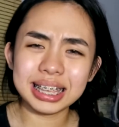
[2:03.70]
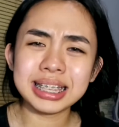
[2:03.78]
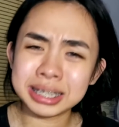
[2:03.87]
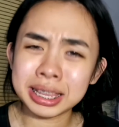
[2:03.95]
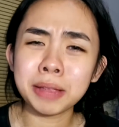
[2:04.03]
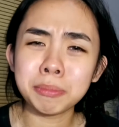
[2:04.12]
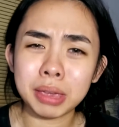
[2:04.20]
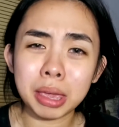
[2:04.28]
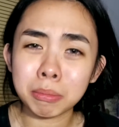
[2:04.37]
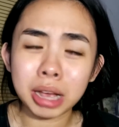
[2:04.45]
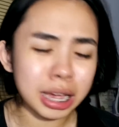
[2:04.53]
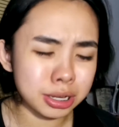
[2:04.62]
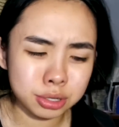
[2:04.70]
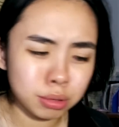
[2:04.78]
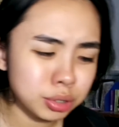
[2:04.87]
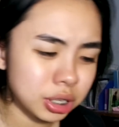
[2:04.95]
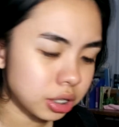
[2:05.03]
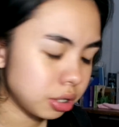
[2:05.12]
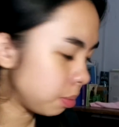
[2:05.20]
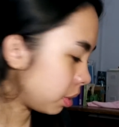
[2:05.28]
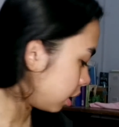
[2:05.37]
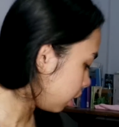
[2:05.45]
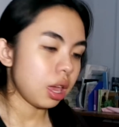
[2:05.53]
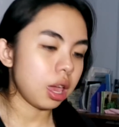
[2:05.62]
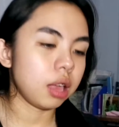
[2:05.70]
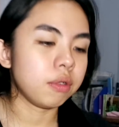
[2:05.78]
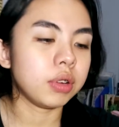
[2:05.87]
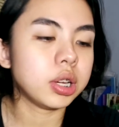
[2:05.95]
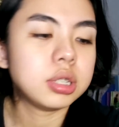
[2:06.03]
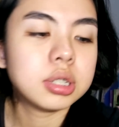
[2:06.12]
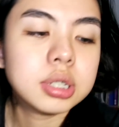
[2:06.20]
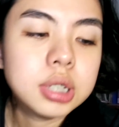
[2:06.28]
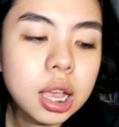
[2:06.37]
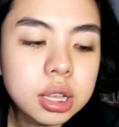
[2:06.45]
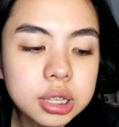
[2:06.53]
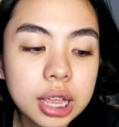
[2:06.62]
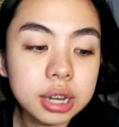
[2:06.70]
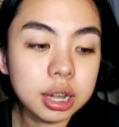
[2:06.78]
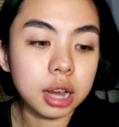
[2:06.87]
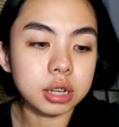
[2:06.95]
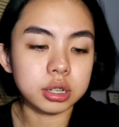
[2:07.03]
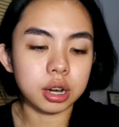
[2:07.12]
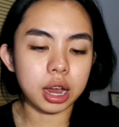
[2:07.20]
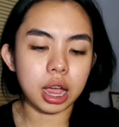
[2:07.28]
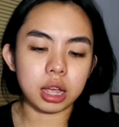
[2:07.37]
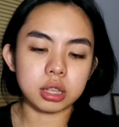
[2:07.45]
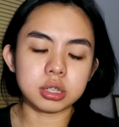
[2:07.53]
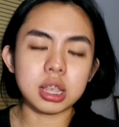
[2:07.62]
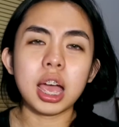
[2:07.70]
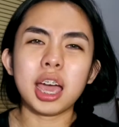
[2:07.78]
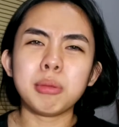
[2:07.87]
It's 10 p.m. guys, don't judge me. And first, sanitize our hands.